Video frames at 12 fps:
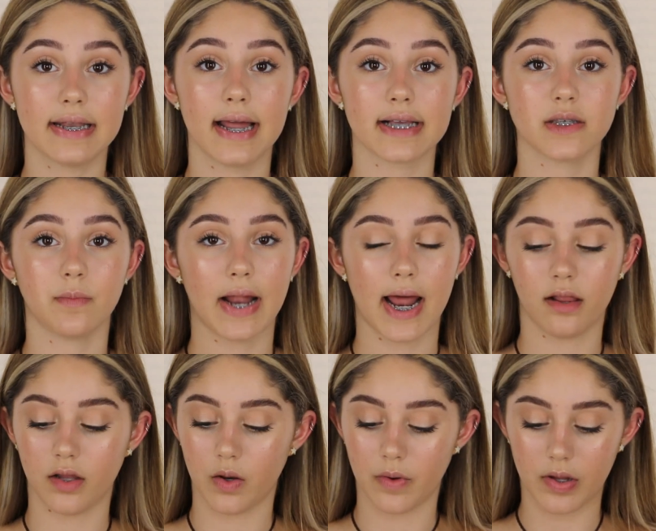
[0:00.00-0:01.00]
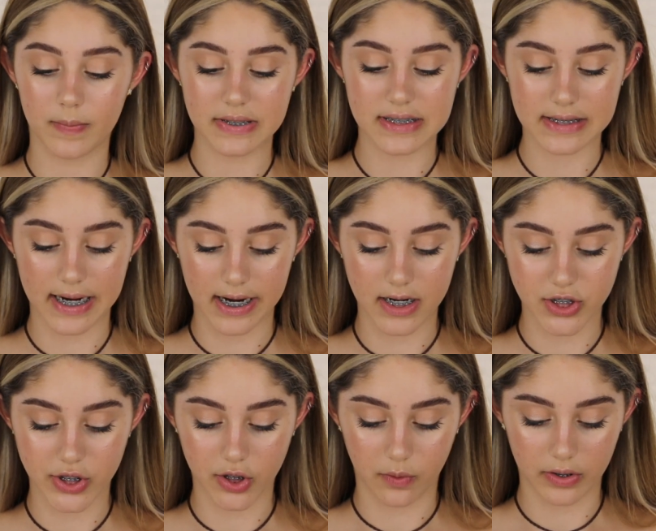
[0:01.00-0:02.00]
Next, I'm going to add a little bit of mascara to
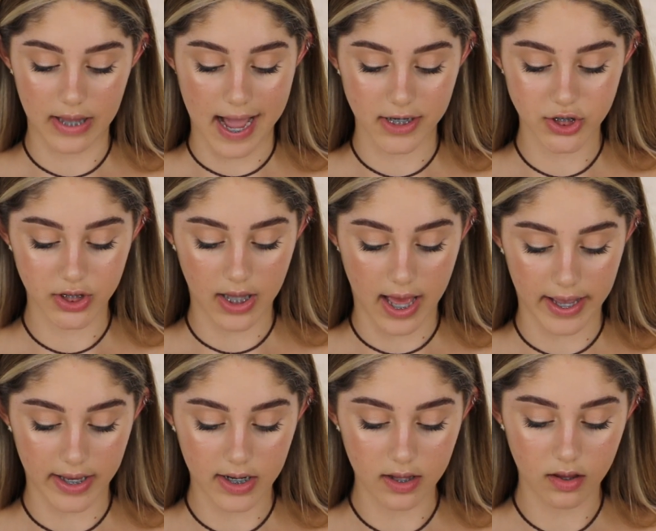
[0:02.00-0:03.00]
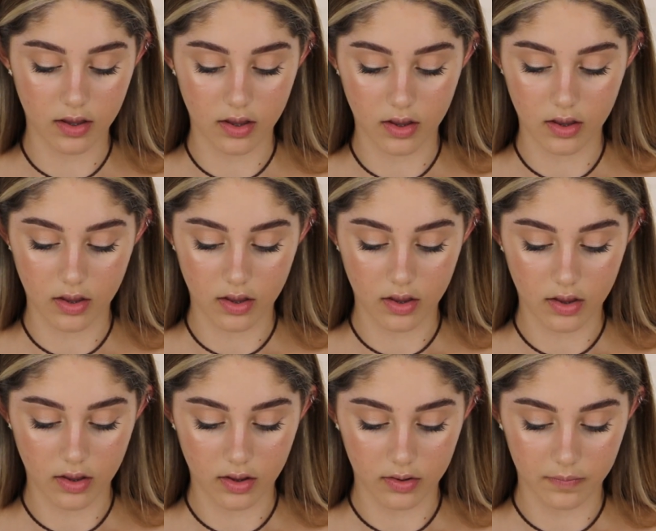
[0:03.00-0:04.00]
the lower lash line
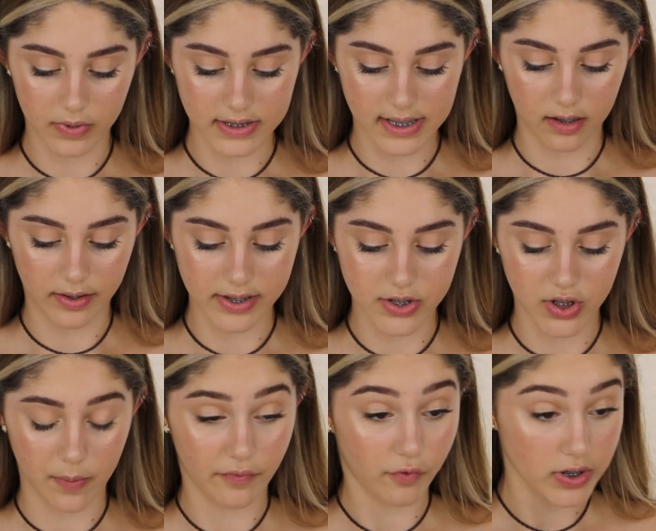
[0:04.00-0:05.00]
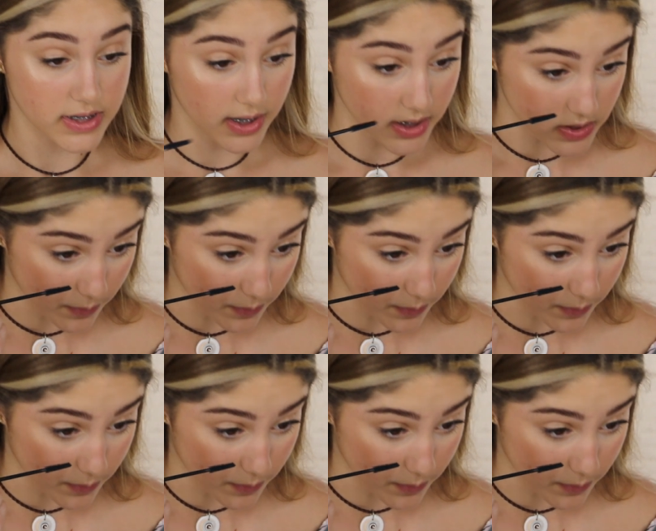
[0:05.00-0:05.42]
because I don't like to do that before setting